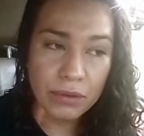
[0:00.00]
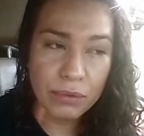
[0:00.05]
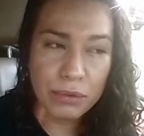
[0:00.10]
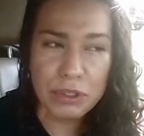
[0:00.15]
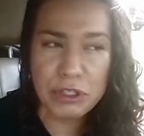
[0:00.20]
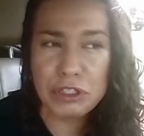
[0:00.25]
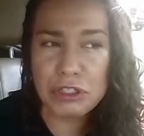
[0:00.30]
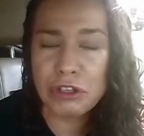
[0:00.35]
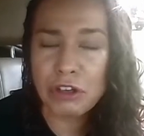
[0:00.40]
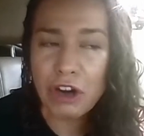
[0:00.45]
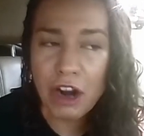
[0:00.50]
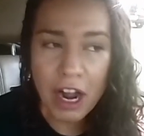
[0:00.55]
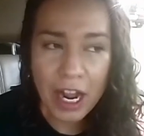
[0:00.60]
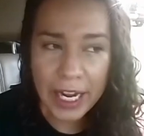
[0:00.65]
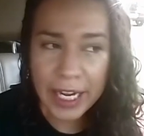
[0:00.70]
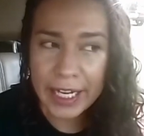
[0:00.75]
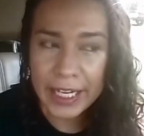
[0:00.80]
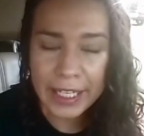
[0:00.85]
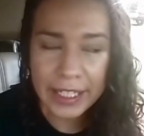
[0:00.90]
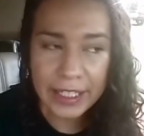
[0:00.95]
was
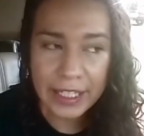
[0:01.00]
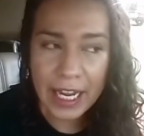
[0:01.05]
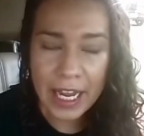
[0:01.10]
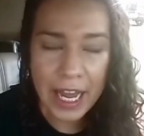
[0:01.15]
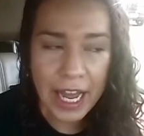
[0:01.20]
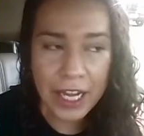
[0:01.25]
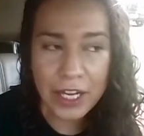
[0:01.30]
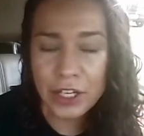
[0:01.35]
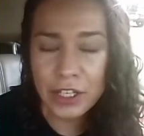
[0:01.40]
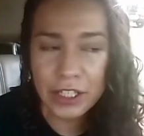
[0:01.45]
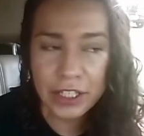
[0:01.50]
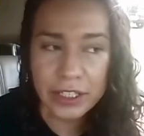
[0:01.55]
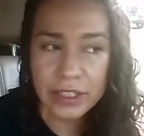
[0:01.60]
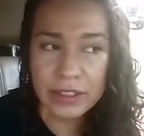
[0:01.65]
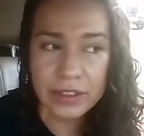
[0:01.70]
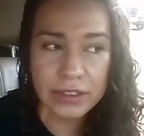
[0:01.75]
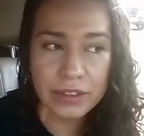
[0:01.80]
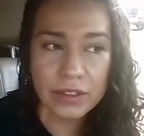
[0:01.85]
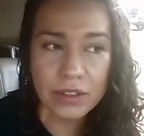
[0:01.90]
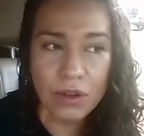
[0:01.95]
crying. I, I
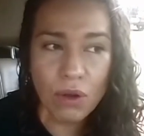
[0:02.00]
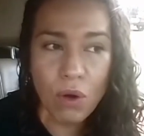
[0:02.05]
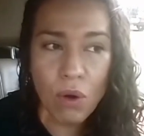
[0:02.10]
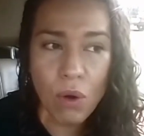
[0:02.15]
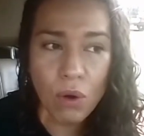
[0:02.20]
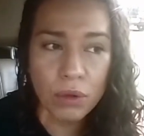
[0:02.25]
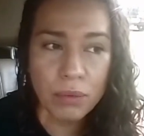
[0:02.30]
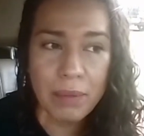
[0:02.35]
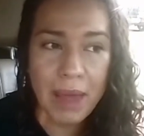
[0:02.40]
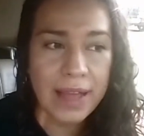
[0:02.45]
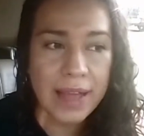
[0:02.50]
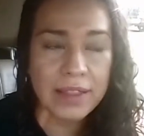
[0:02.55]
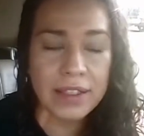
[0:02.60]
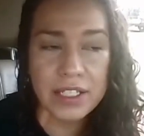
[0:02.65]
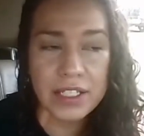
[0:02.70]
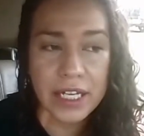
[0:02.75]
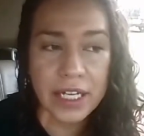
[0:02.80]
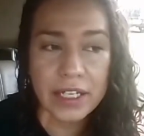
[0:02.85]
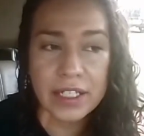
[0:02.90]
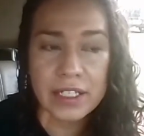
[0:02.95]
couldn't hold back the
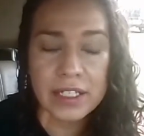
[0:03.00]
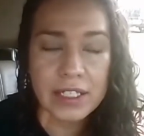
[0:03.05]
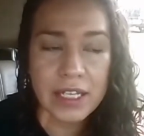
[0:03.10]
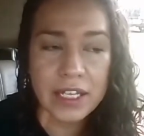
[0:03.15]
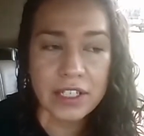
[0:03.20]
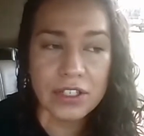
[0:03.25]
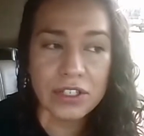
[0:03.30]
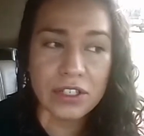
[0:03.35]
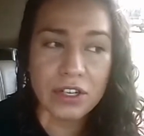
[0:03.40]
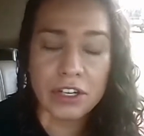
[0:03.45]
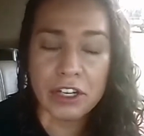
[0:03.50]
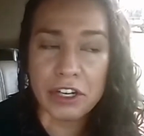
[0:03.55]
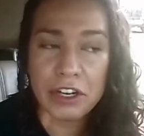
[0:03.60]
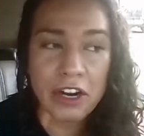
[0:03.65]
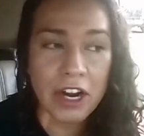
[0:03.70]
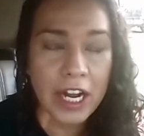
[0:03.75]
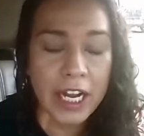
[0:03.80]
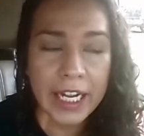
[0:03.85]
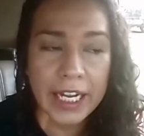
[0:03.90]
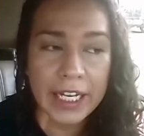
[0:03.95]
tears. I just started
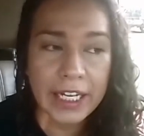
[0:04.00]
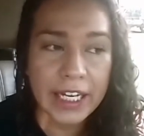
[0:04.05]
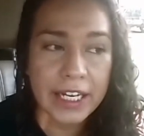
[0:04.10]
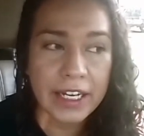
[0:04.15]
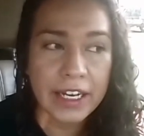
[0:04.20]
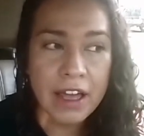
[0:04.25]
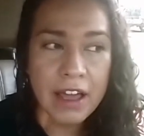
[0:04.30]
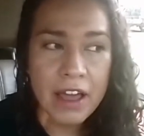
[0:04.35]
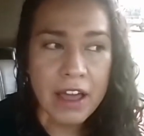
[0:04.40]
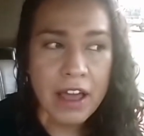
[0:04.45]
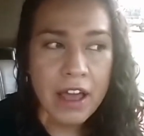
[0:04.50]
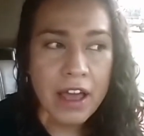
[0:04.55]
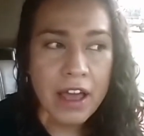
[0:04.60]
crying and